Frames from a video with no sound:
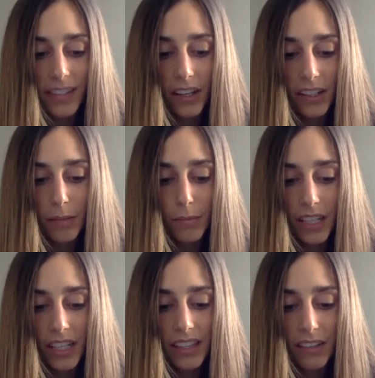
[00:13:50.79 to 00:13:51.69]
telling him
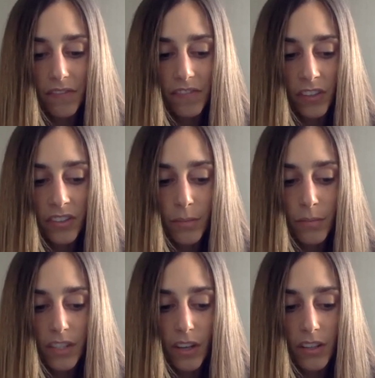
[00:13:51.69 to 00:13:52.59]
to eat the filsome
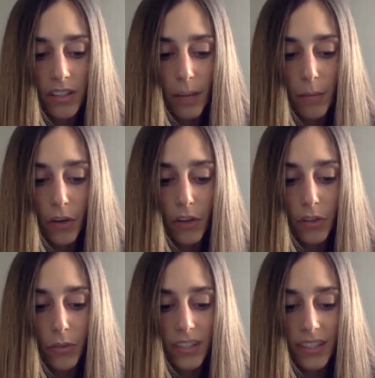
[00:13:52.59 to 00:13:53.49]
snozcumber, and he
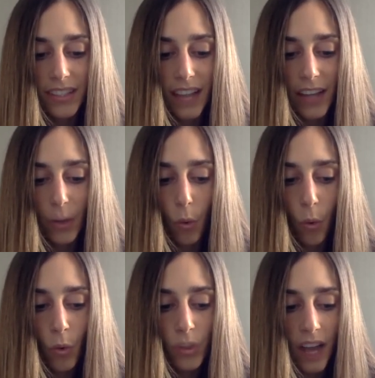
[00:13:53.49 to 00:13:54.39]
was inside the
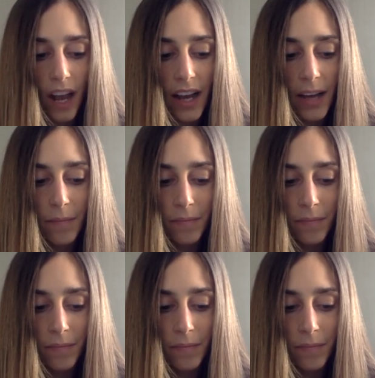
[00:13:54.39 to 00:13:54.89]
whole time?